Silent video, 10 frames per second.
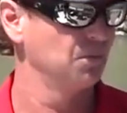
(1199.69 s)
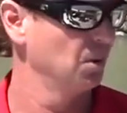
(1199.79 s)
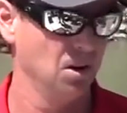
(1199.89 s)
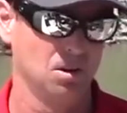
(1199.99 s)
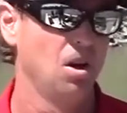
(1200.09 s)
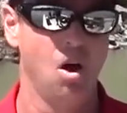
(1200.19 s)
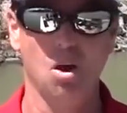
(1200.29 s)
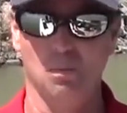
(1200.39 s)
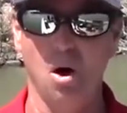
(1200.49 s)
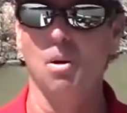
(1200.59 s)
for
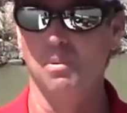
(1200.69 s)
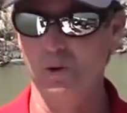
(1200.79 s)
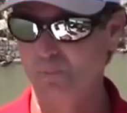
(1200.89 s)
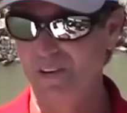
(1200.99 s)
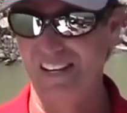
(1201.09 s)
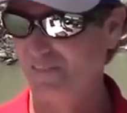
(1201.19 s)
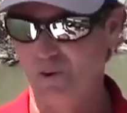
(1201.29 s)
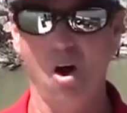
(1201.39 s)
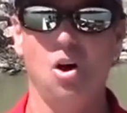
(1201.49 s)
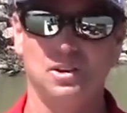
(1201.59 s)
all boats, but
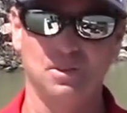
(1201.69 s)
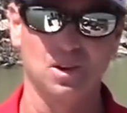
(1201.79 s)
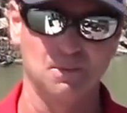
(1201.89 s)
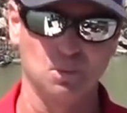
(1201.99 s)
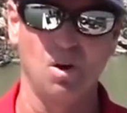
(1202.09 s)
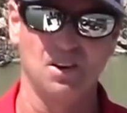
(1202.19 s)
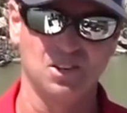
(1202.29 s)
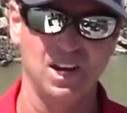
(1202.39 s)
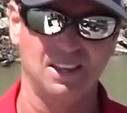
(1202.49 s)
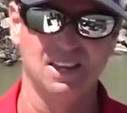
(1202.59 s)
for all different types of water.
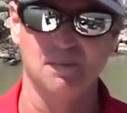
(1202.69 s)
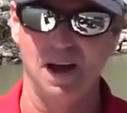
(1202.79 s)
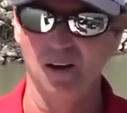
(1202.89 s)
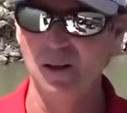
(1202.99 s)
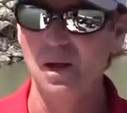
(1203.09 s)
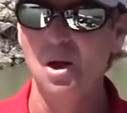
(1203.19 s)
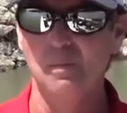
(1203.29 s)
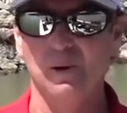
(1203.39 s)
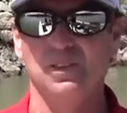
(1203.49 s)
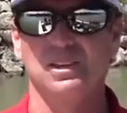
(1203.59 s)
Check them out.
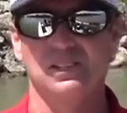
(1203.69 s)
But